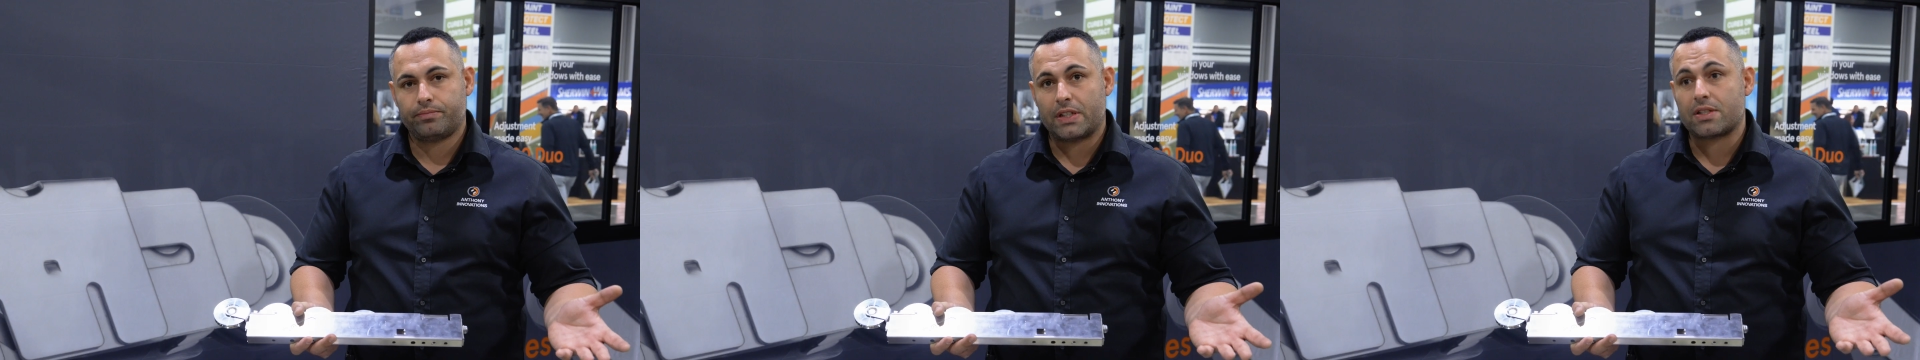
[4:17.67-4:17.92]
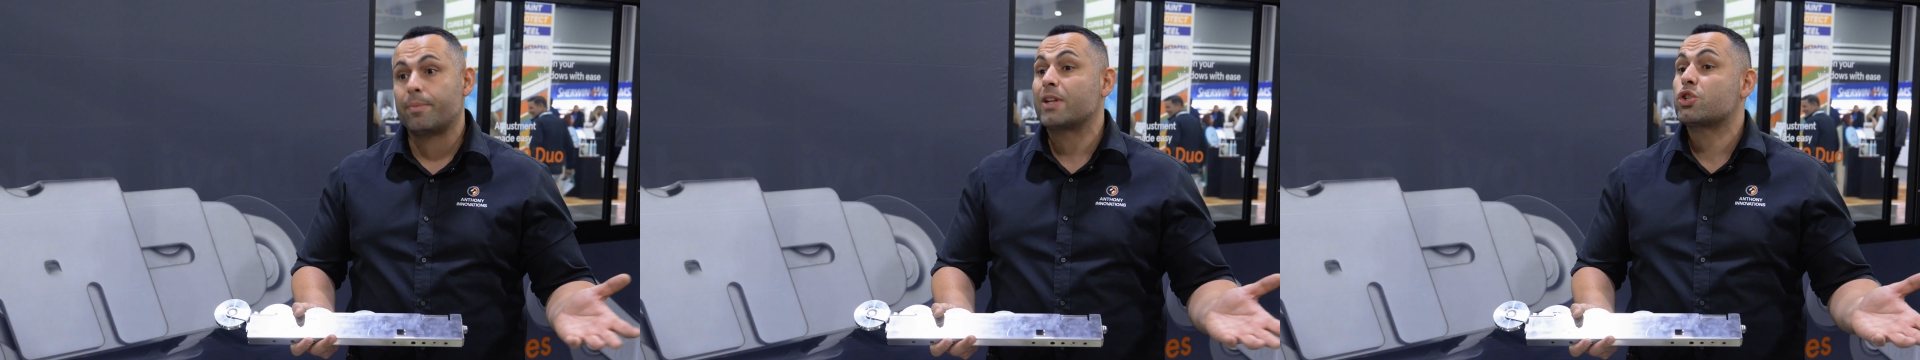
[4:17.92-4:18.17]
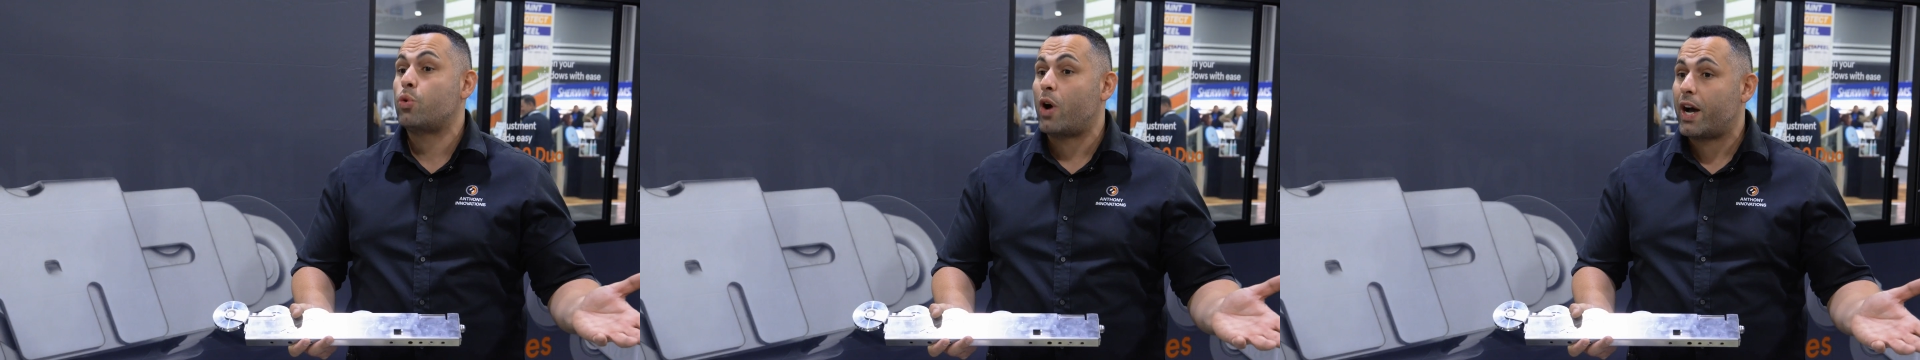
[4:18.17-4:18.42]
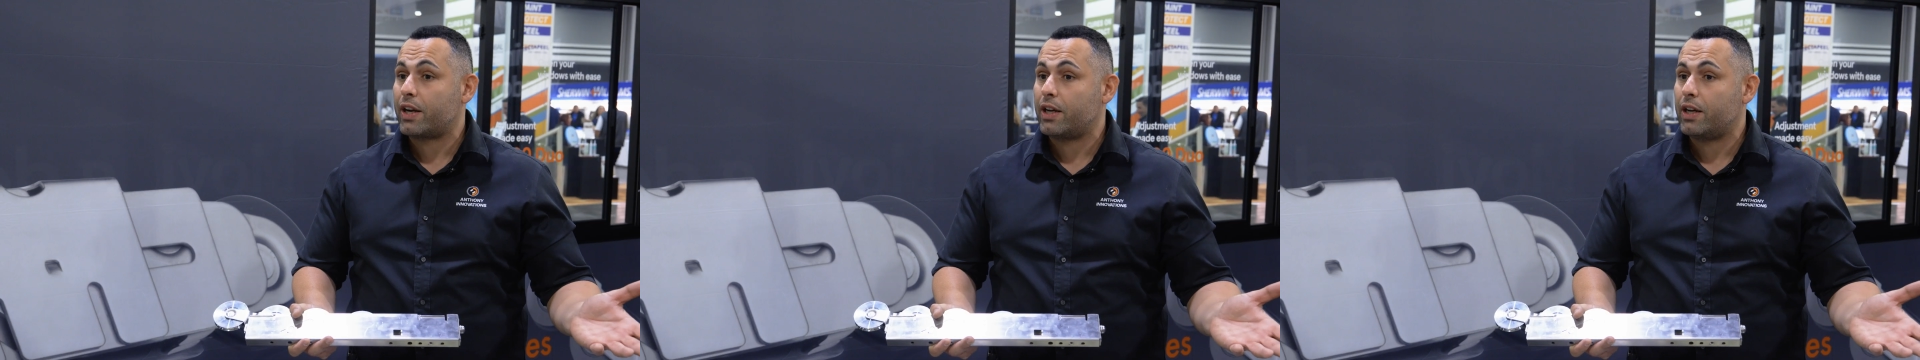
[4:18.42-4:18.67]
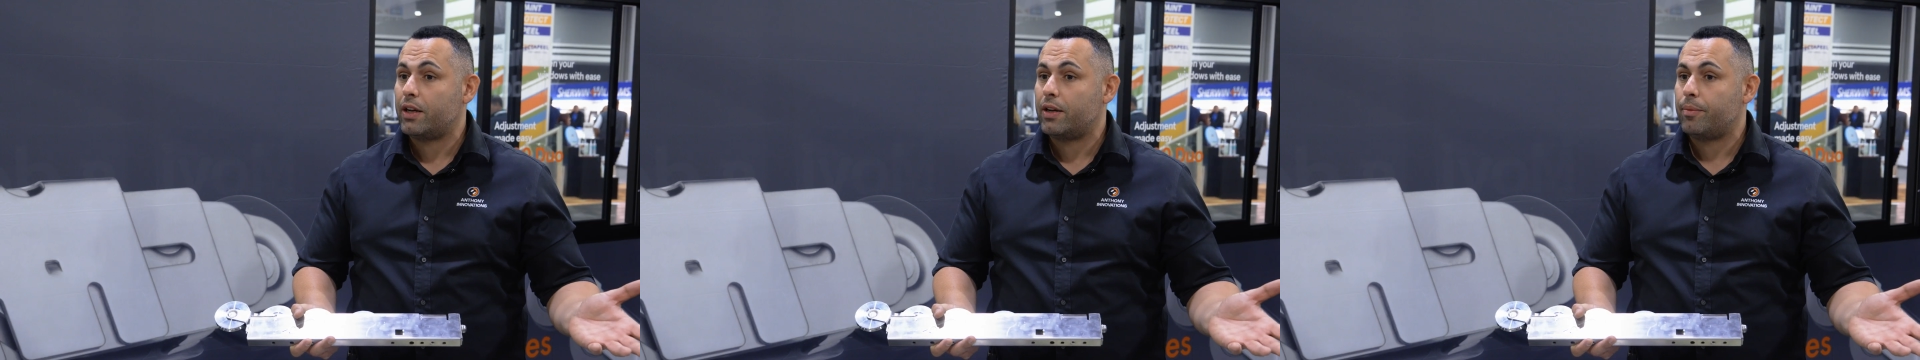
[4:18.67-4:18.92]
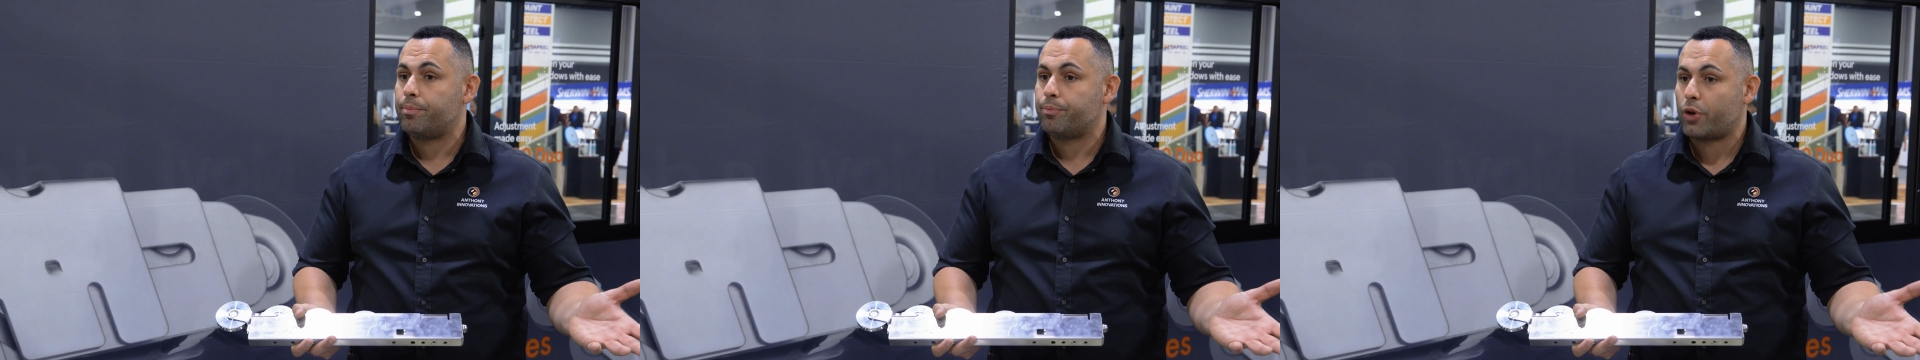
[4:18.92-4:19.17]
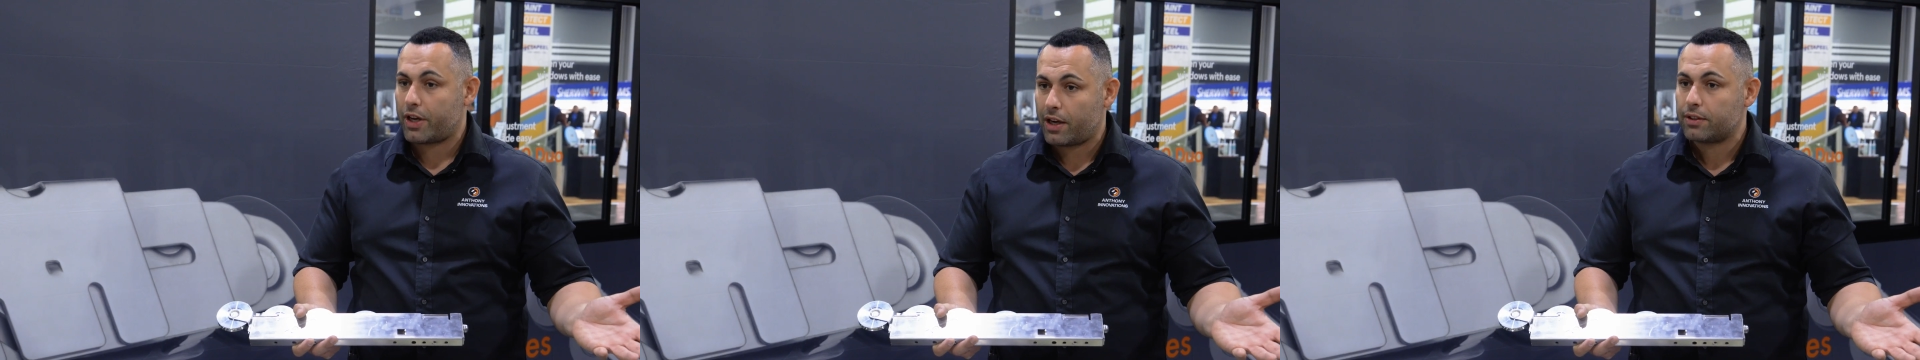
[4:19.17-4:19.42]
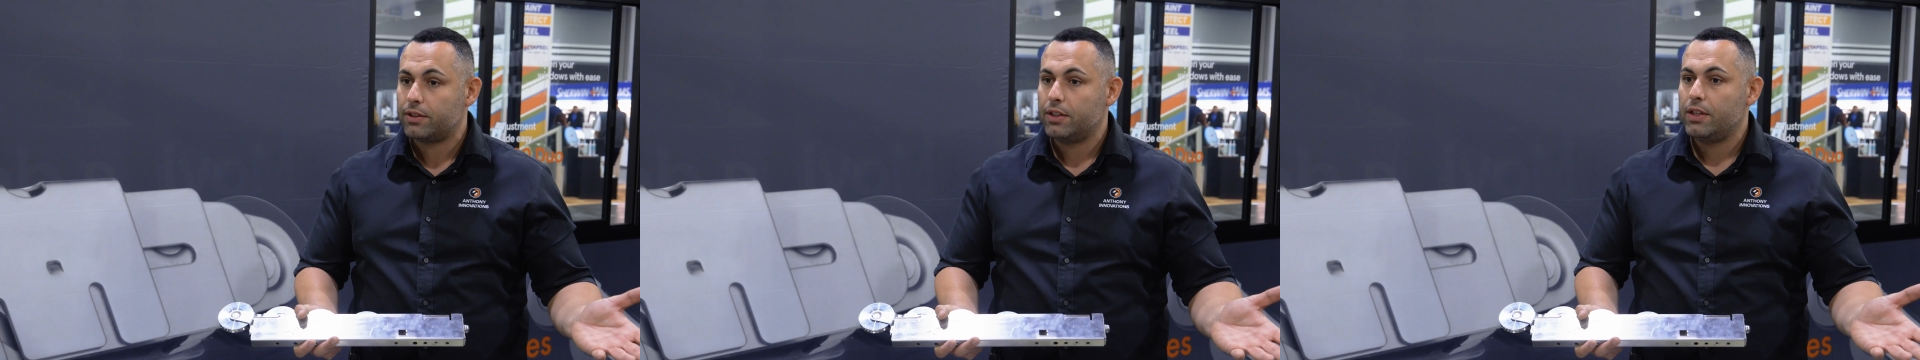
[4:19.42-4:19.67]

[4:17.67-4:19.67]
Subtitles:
It's a much quieter product,